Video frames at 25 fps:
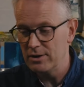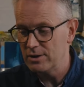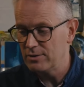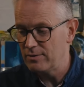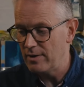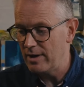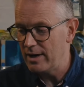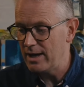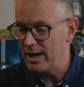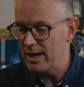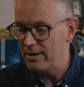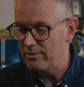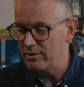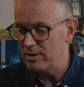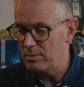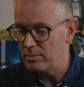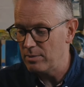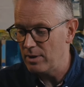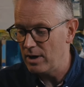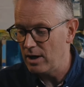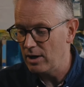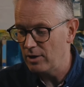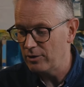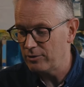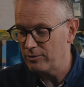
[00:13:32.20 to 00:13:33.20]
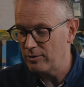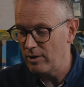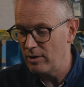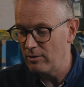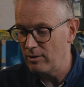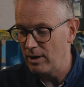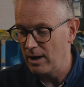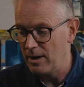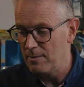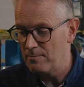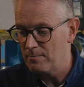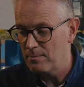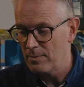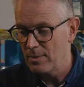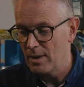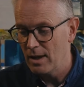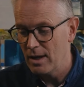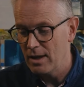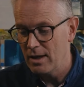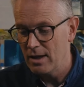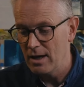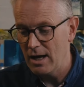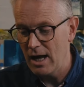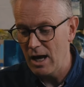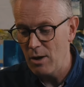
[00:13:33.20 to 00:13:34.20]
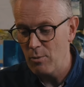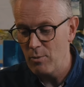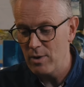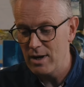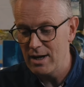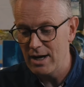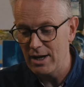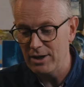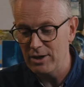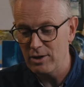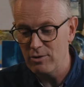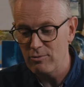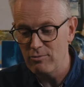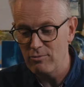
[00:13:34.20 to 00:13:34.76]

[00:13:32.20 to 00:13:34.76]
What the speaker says: this very heavy brass roller and we let it